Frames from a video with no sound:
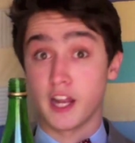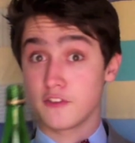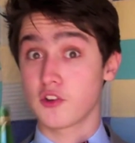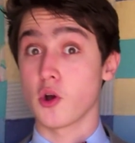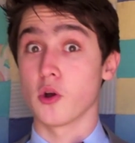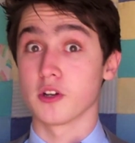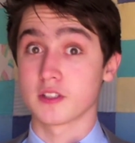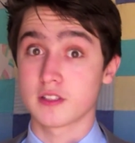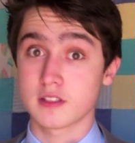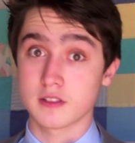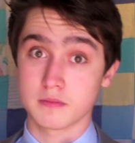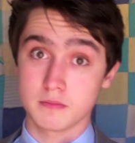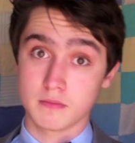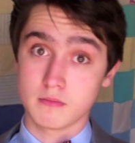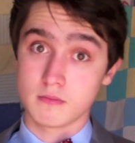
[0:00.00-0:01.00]
and of course,
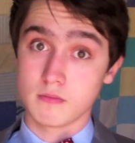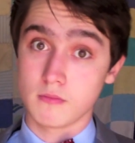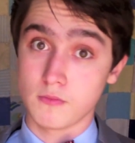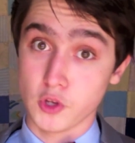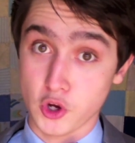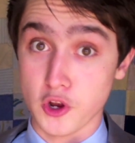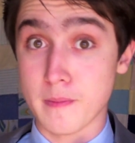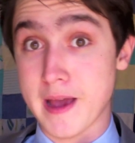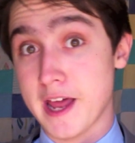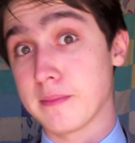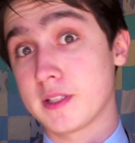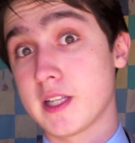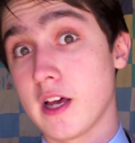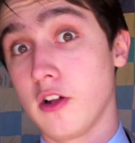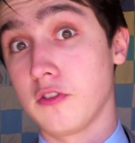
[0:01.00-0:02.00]
the good man
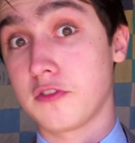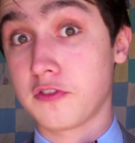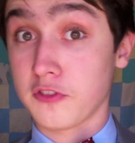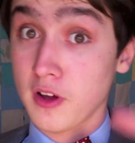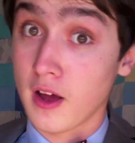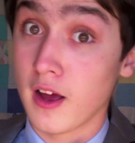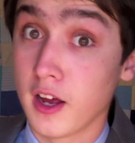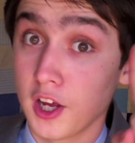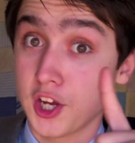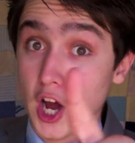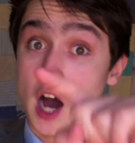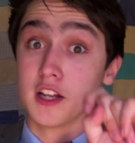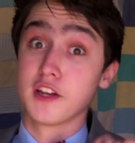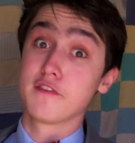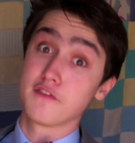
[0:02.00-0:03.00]
himself, Colin